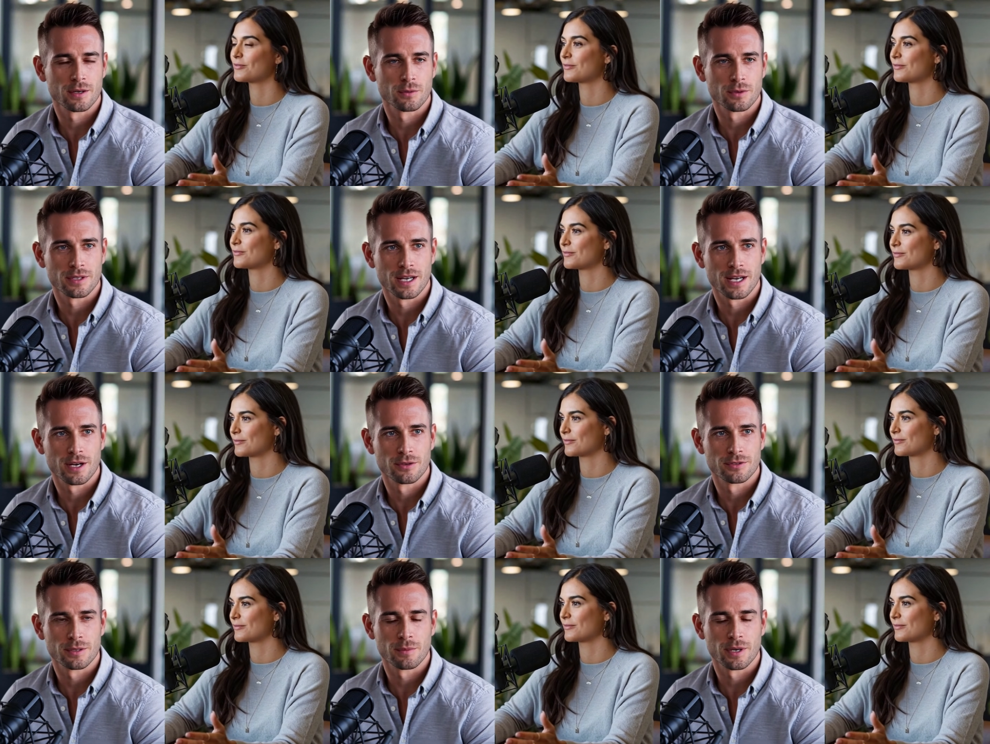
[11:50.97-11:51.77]
Speaker 1: with a
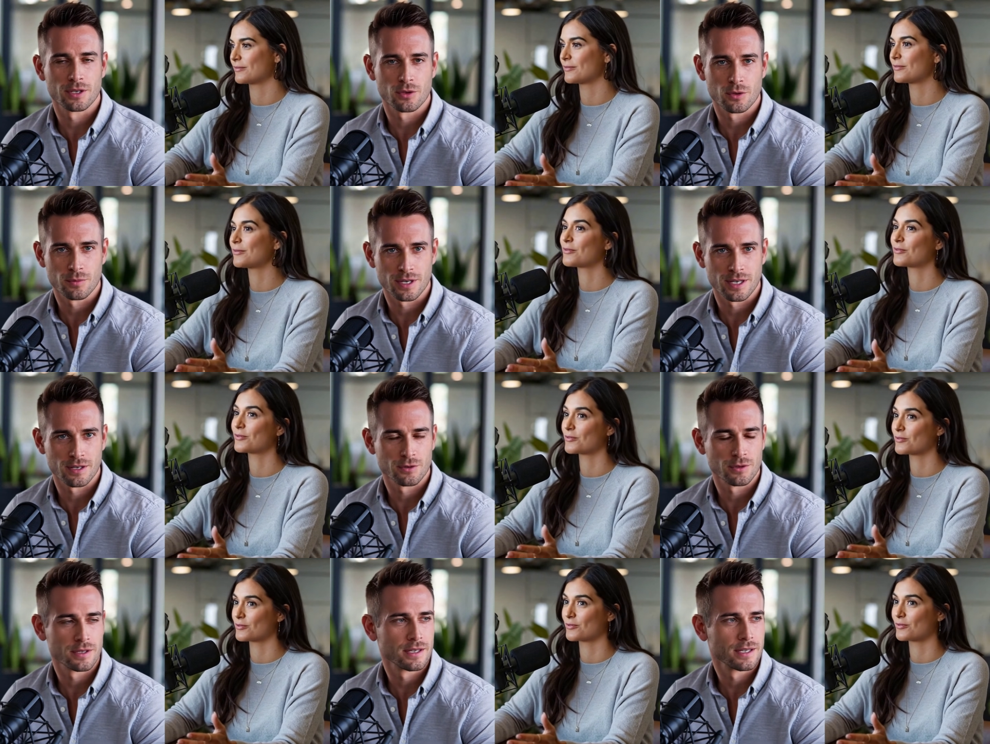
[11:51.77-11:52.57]
healthy
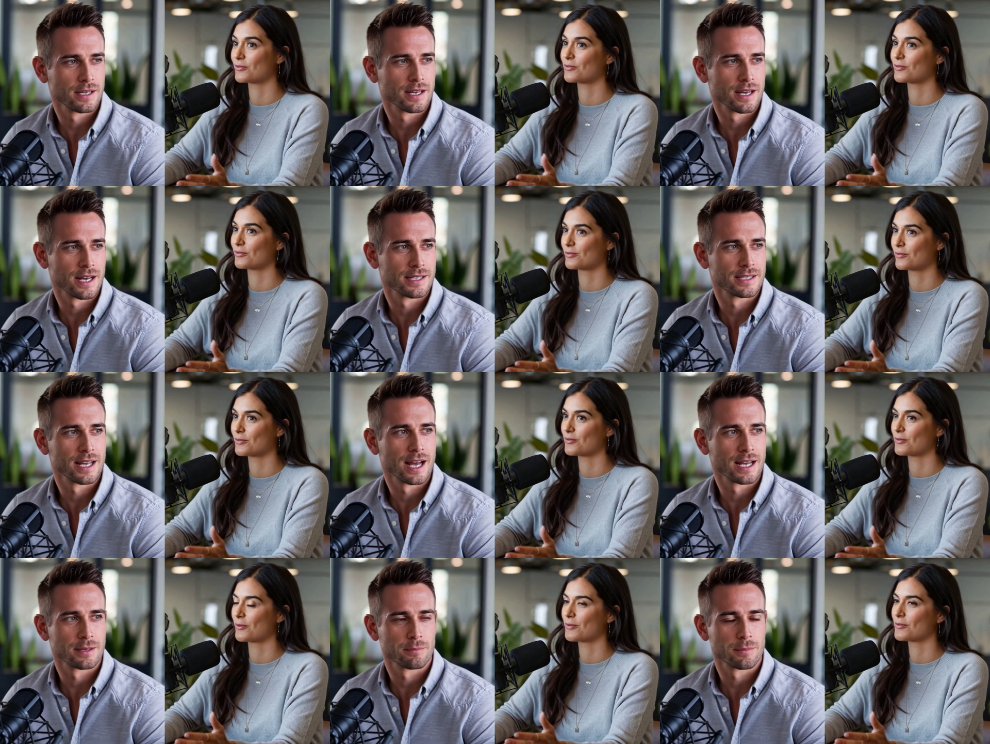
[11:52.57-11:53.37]
microbiome, a
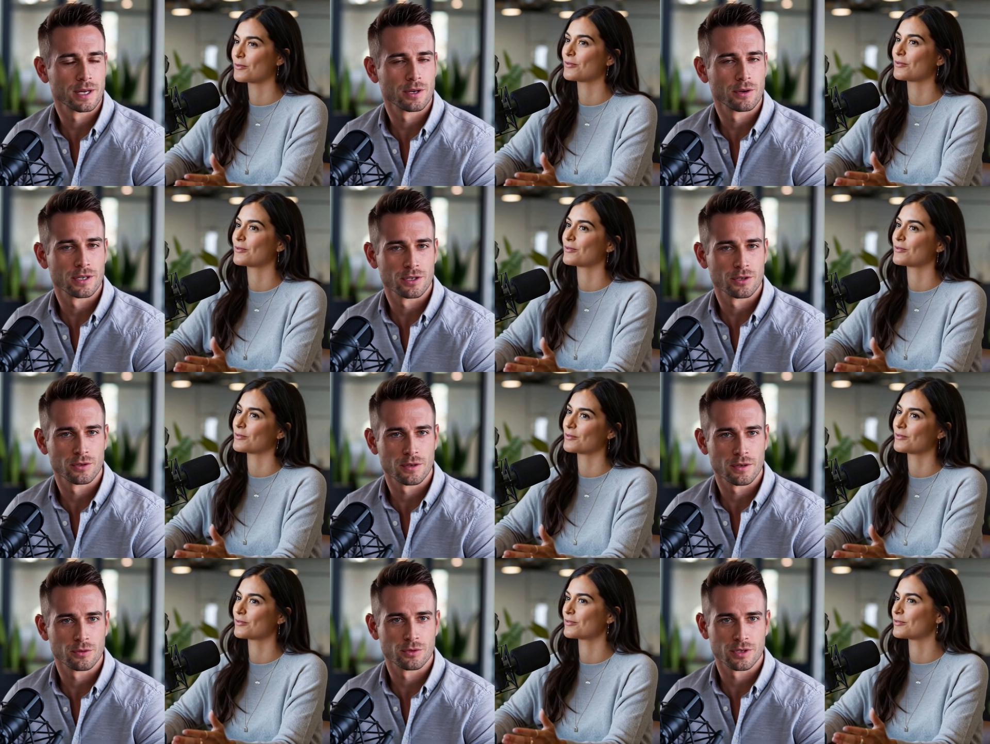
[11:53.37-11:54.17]
tight
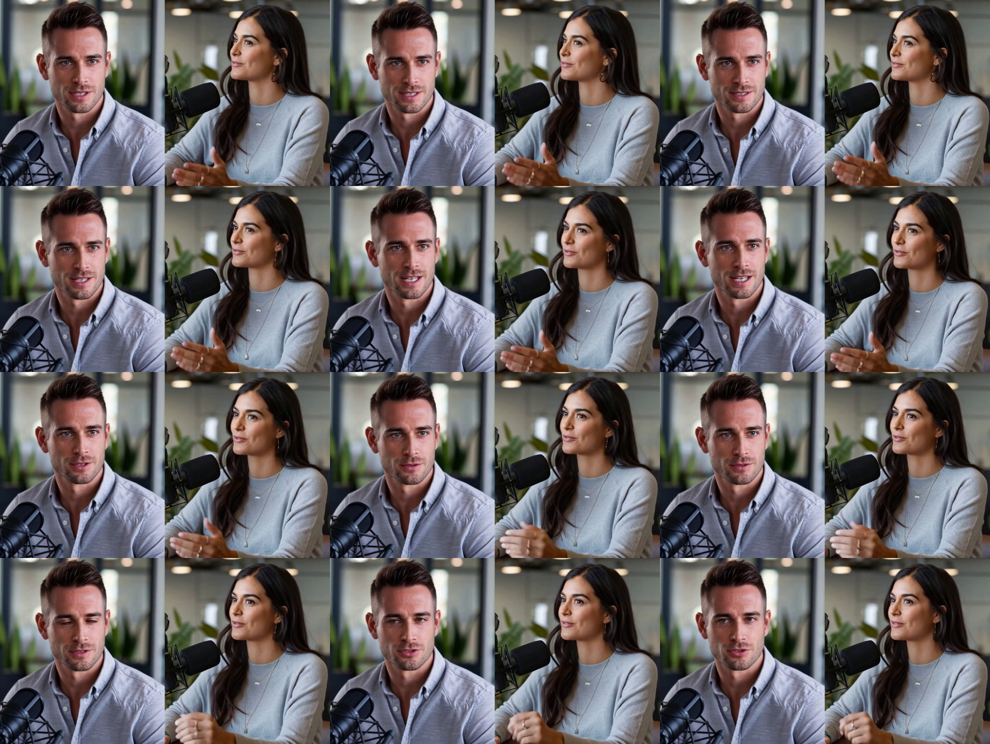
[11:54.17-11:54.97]
barrier ready to
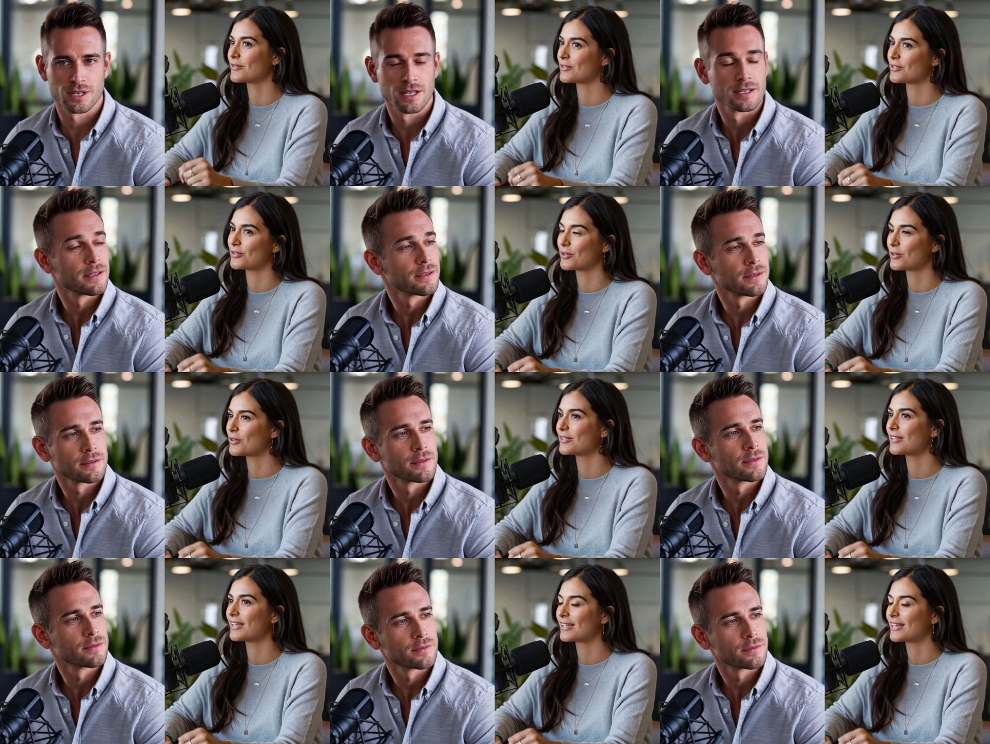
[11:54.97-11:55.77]
handle the stress.
Speaker 2: So
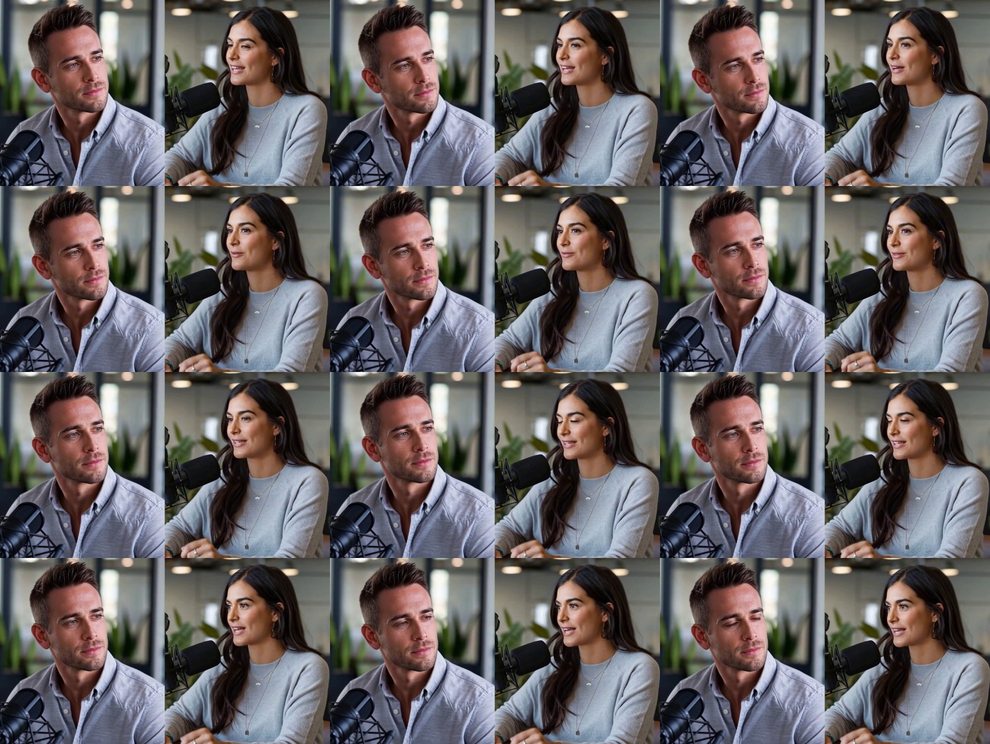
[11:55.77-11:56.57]
you're saying a
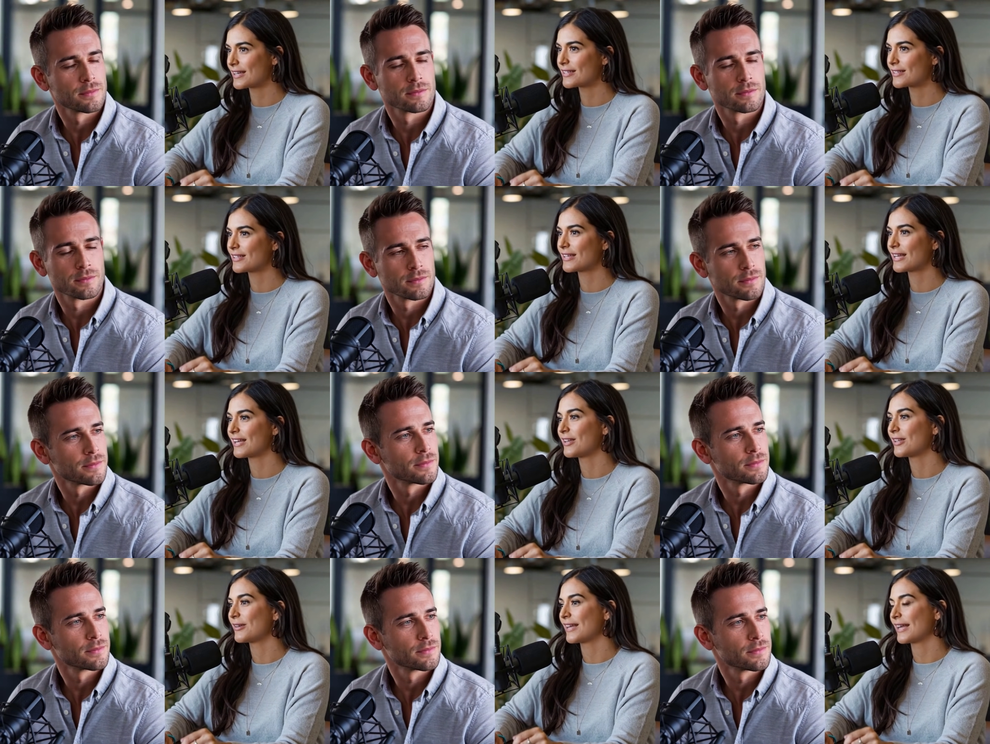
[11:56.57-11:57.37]
healthy gut could
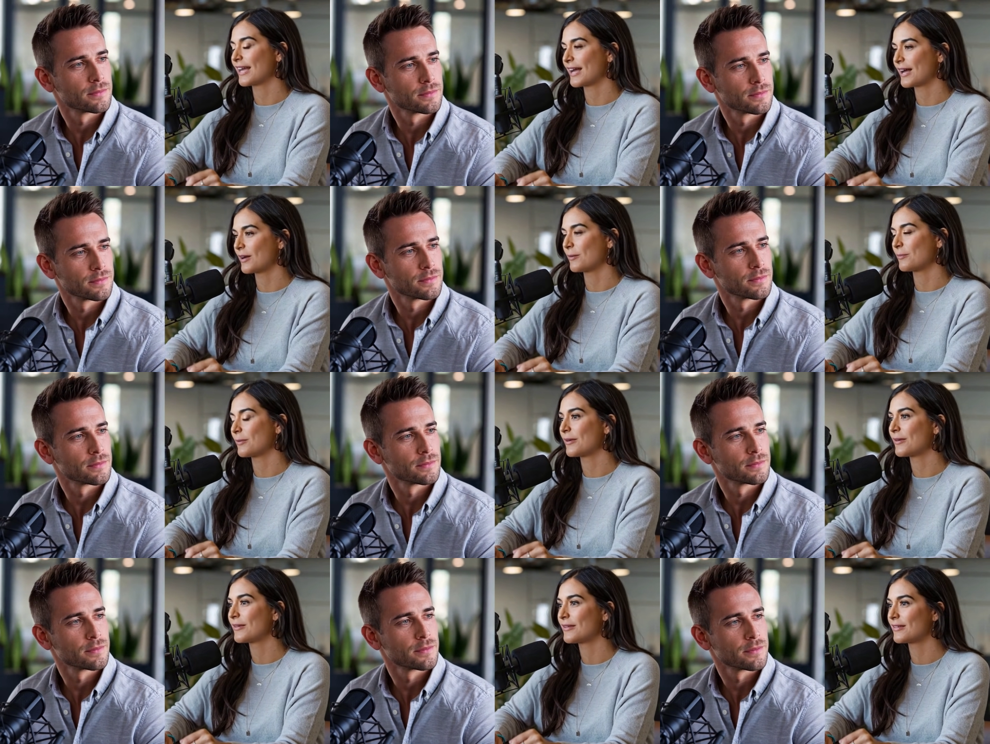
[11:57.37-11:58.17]
actually
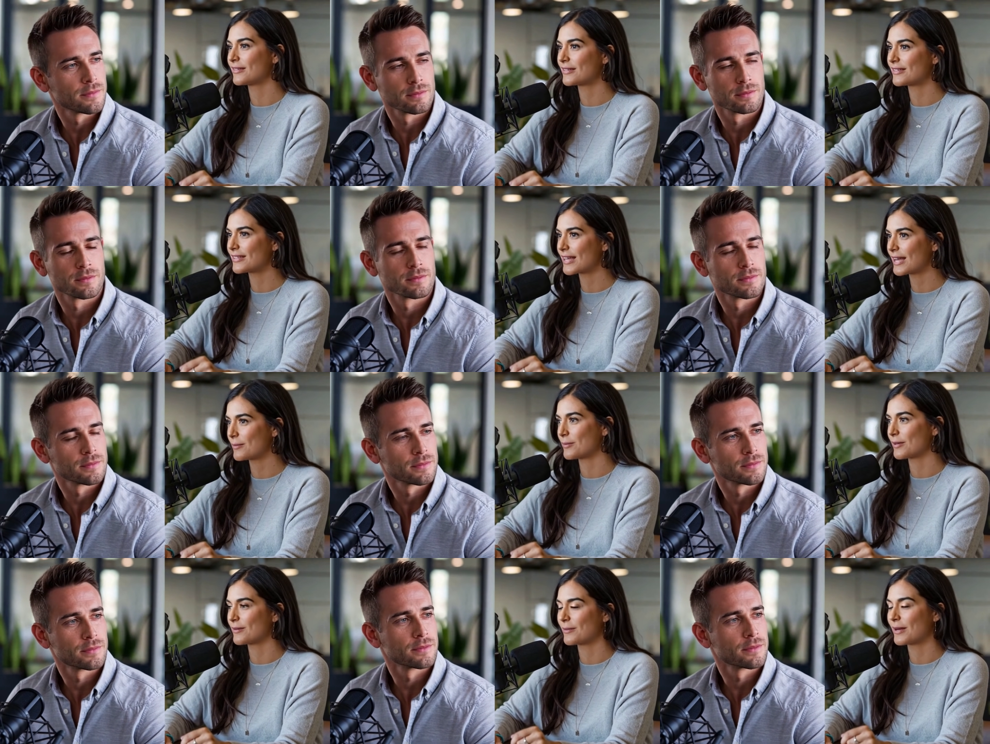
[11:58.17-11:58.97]
help
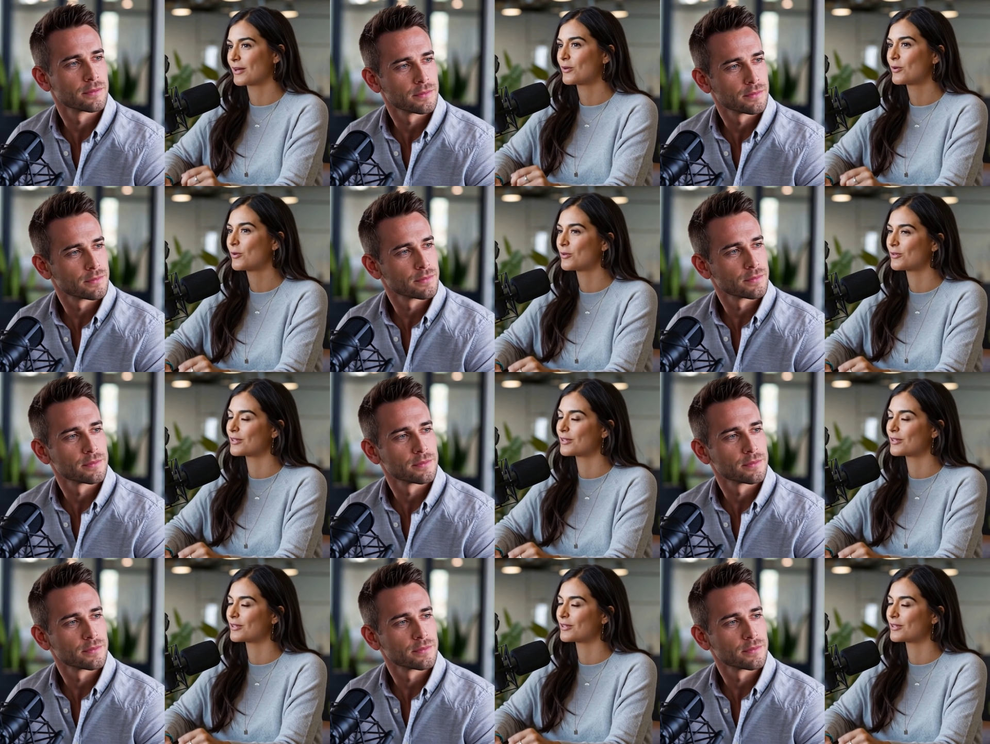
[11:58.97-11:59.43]
dampen that whole